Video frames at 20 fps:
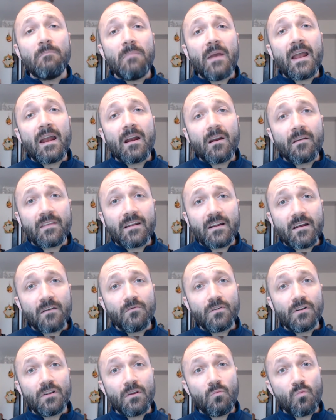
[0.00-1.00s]
bear that I
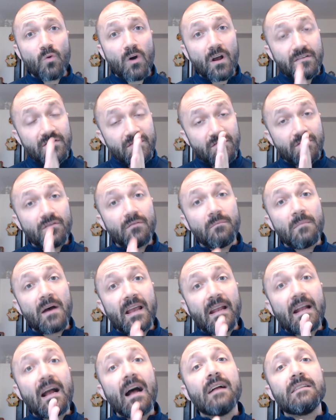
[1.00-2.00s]
really want to in my
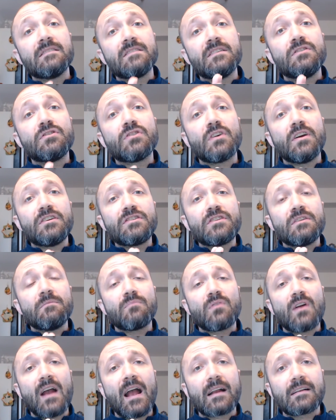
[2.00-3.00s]
concentration
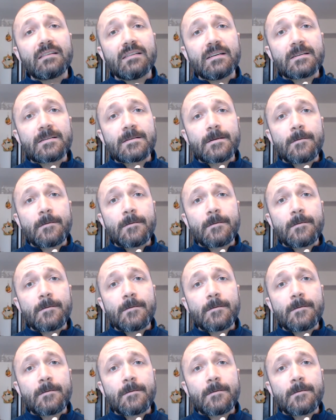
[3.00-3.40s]
practice.